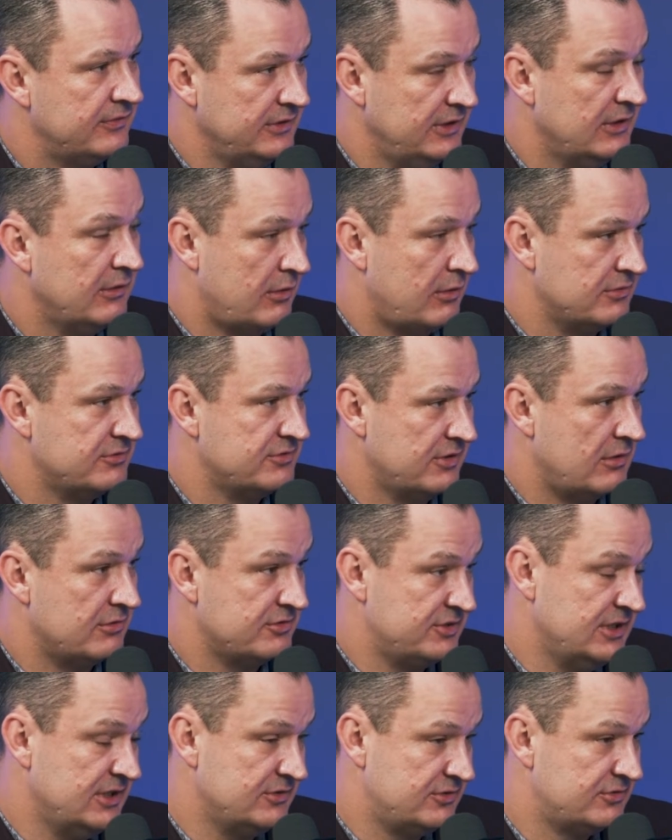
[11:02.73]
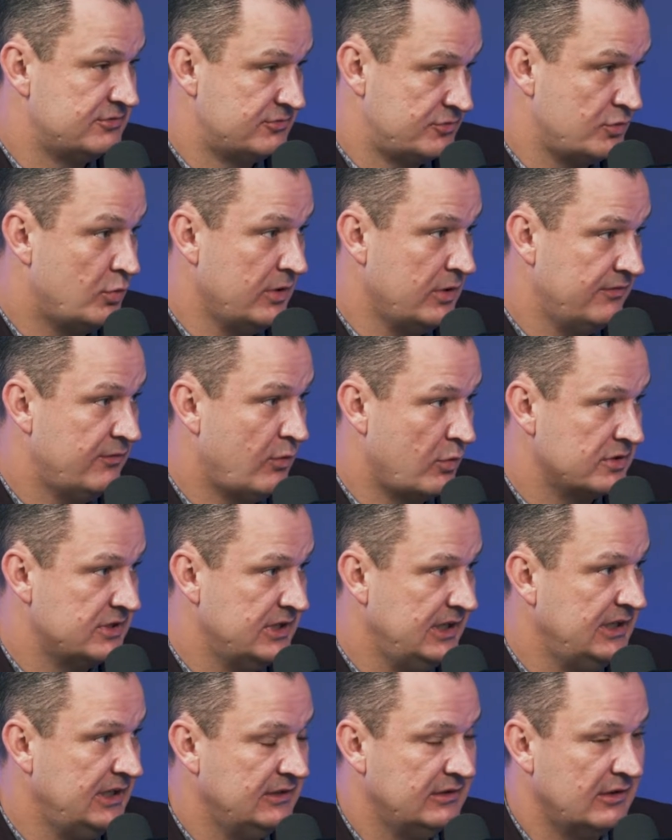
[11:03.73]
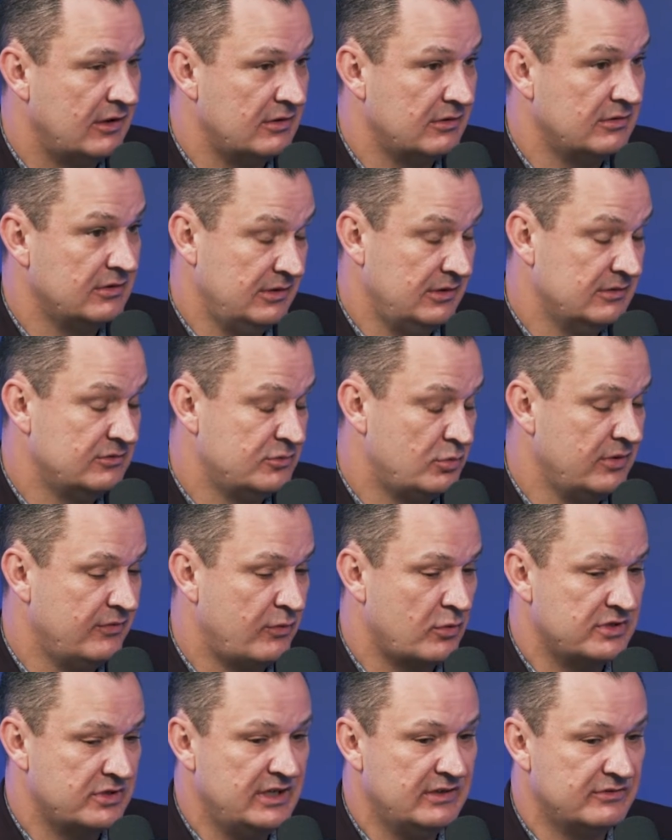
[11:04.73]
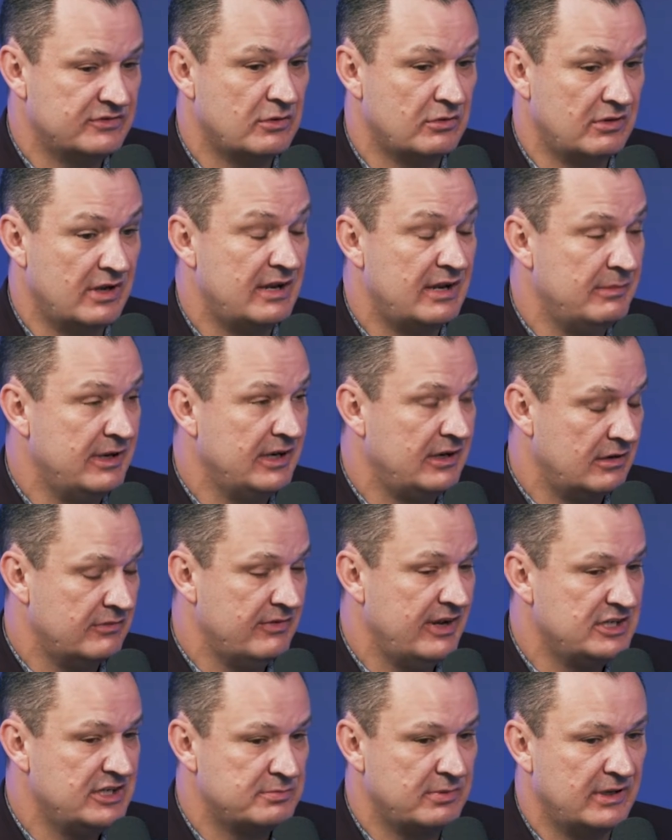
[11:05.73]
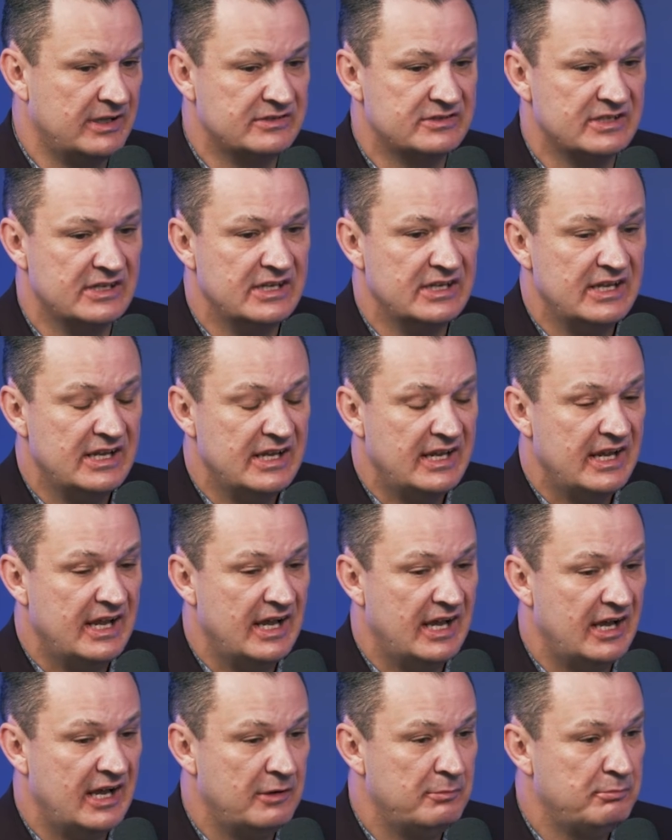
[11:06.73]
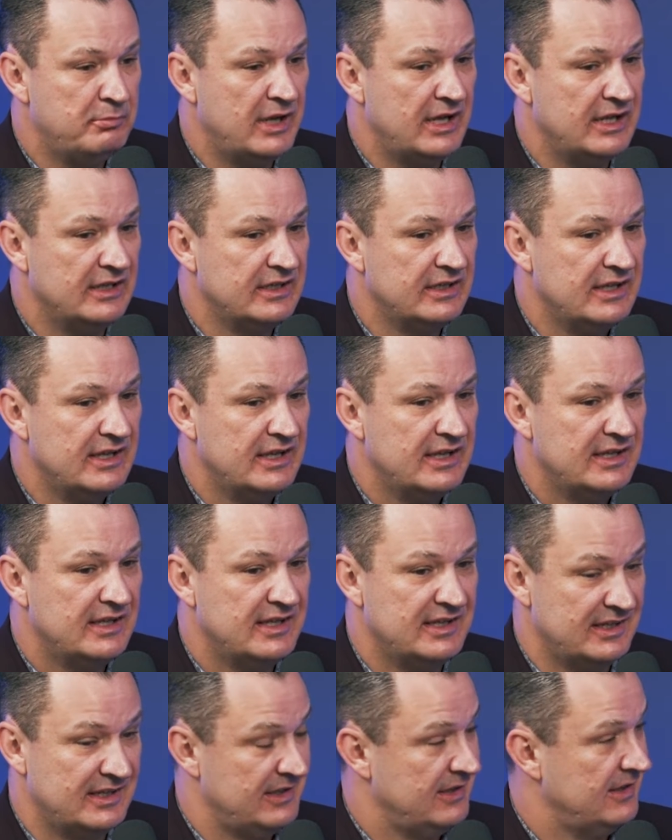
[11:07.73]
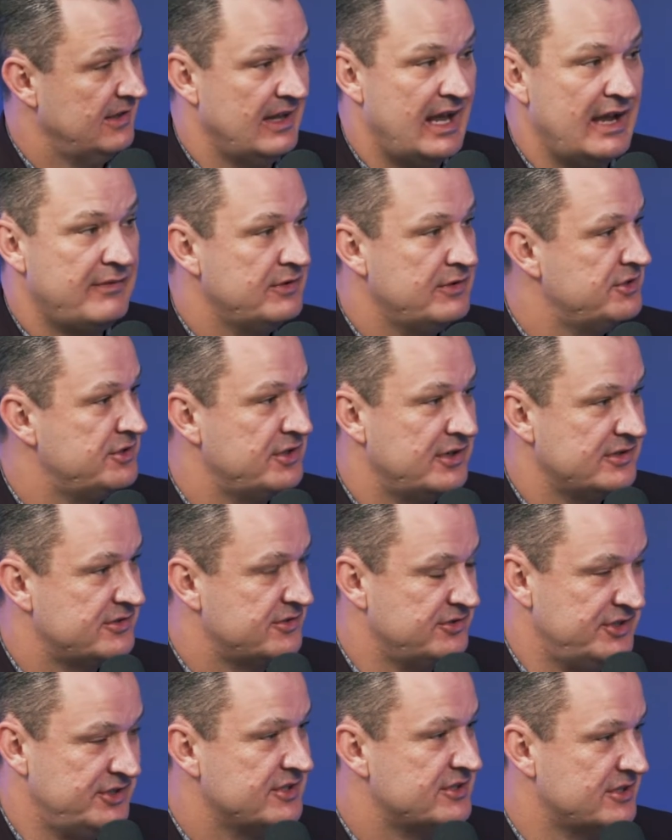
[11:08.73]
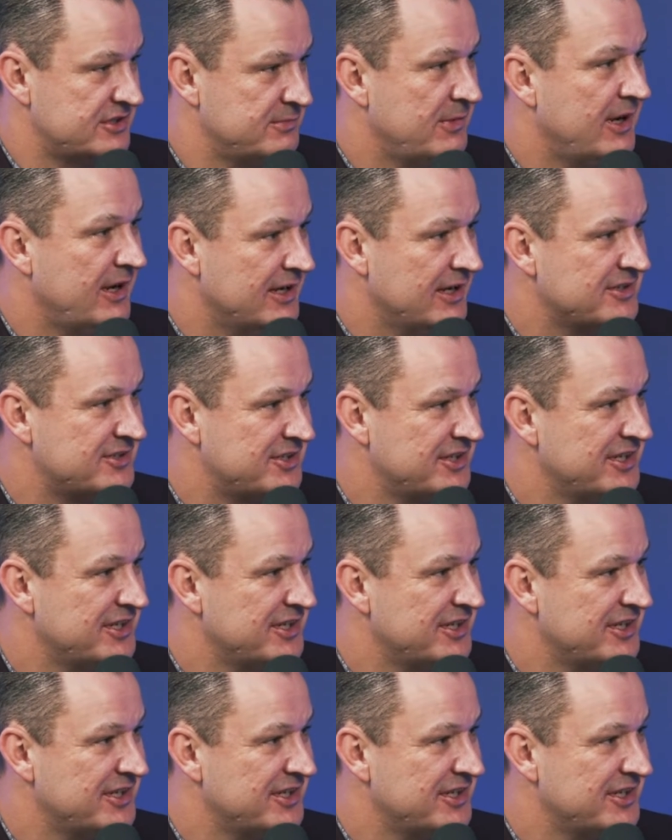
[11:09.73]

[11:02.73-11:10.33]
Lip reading: Or since 2014 or 2014, I've sold a lot of Medicare Advantage plans, but life insurance just as much.